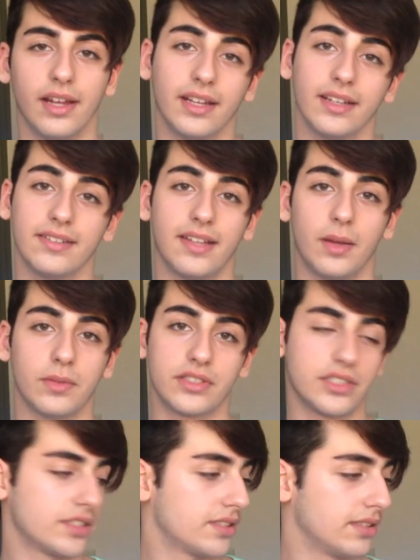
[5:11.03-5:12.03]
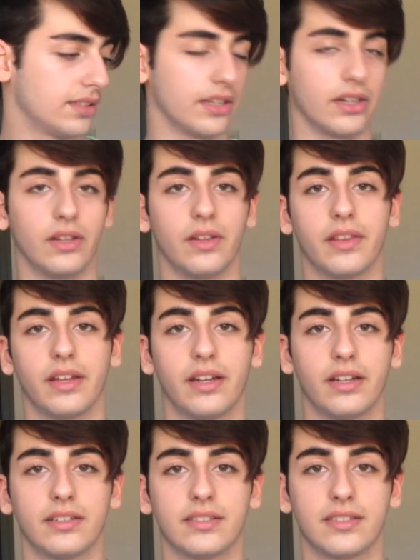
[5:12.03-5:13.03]
I guess I was just little
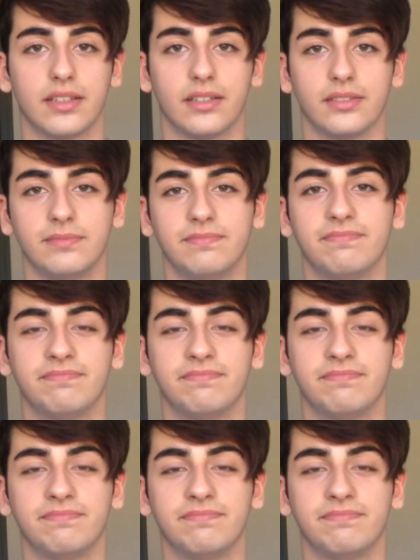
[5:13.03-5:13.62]
there, so.